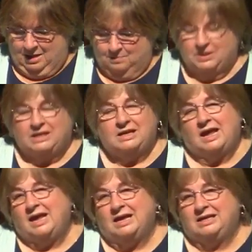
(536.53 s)
But
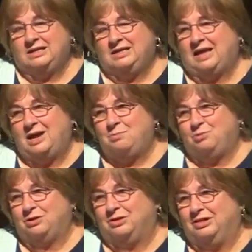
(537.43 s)

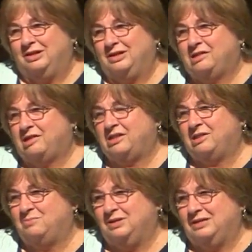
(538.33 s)
Gabriel saw
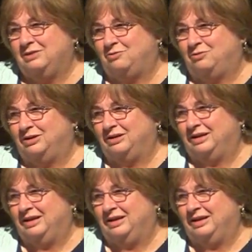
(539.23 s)
something different